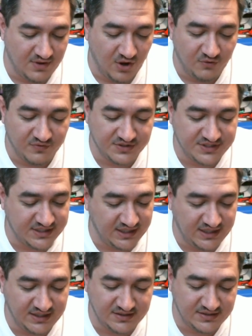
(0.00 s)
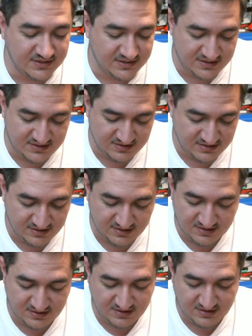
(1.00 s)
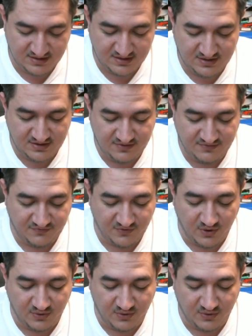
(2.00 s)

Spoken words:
overseas for